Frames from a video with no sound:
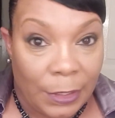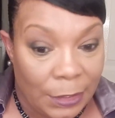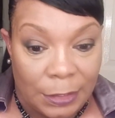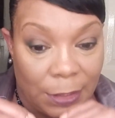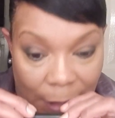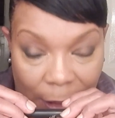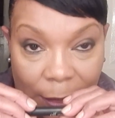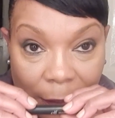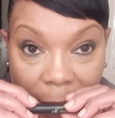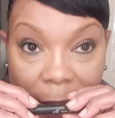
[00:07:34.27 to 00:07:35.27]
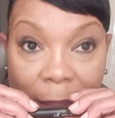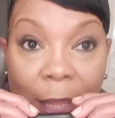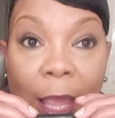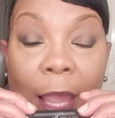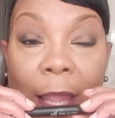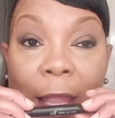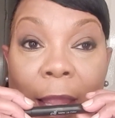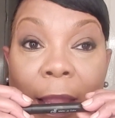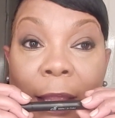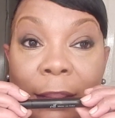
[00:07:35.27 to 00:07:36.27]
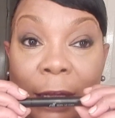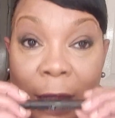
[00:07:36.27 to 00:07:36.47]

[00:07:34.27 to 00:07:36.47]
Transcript: The